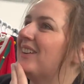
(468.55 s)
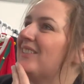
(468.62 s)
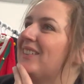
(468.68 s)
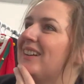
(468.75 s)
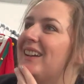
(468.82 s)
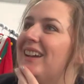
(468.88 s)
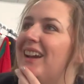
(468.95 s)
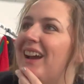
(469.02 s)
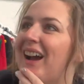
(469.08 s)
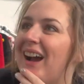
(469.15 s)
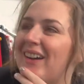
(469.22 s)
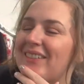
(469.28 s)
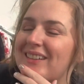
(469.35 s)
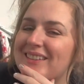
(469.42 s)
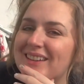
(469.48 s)
But
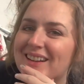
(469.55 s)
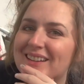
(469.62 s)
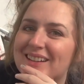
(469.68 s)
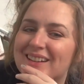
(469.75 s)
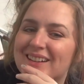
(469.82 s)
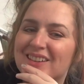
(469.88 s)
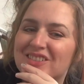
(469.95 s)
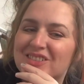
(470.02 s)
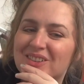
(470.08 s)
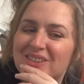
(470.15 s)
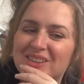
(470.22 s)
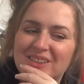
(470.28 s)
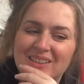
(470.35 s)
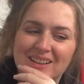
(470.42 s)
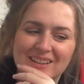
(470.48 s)
I'm excited. I'll show
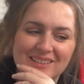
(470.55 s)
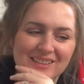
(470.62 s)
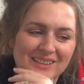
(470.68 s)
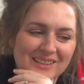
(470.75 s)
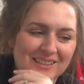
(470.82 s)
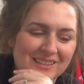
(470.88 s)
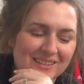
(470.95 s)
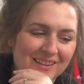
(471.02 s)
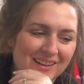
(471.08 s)
you guys it